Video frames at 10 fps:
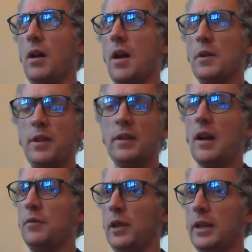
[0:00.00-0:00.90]
everything that
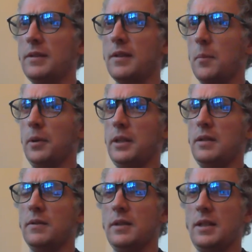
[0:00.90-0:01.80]
I've linked, I
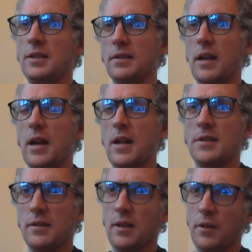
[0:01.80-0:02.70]
believe, in these
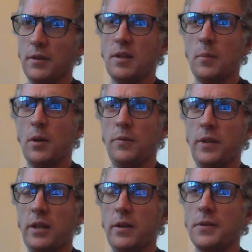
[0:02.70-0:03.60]
slides and all the demo
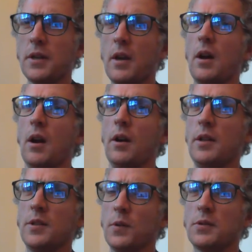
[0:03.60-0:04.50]
videos
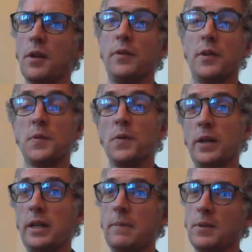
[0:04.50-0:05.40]
is for stuff that's
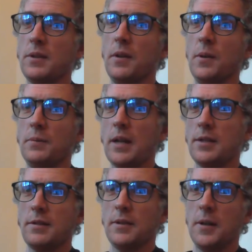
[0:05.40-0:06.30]
free. So
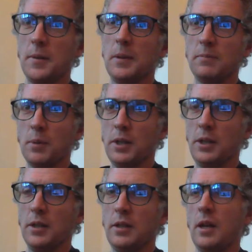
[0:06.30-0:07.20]
that's pretty
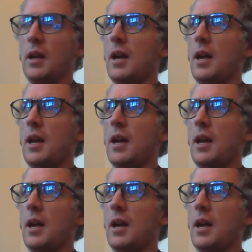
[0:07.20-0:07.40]
good.